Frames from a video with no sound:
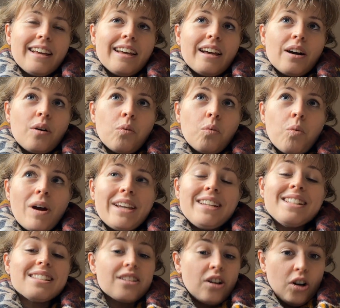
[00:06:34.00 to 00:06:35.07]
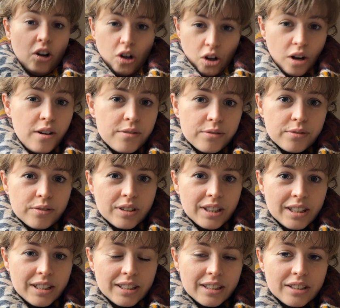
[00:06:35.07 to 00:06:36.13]
when it's off,
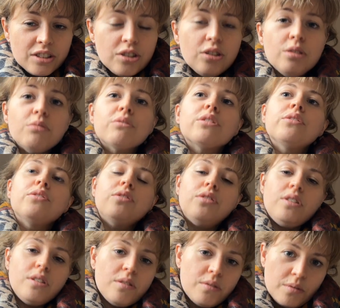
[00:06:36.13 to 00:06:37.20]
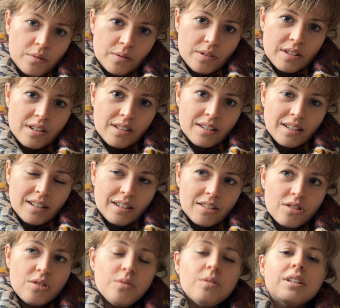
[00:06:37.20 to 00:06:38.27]
you refuse
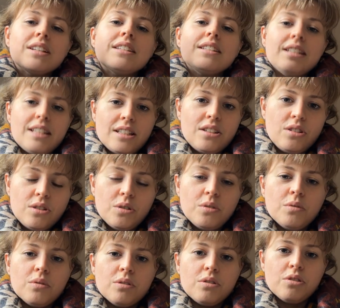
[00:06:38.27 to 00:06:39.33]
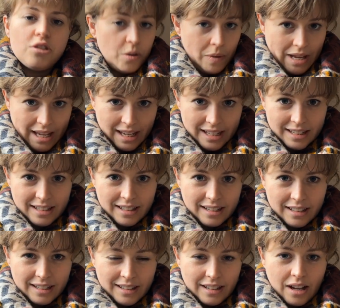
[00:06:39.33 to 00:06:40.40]
to continue doing it.
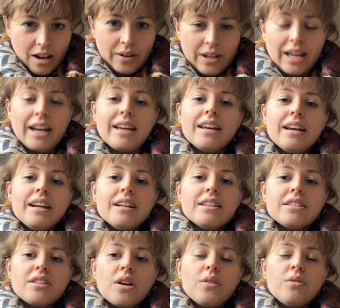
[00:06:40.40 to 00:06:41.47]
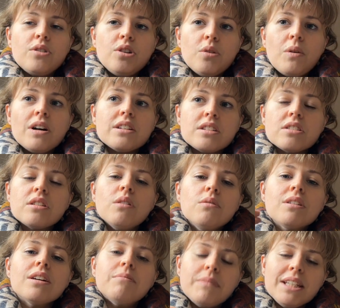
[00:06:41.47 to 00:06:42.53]
Okay, so you are so
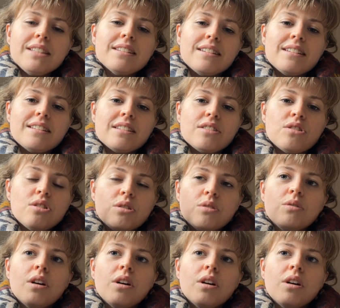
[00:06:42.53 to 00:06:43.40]
committed to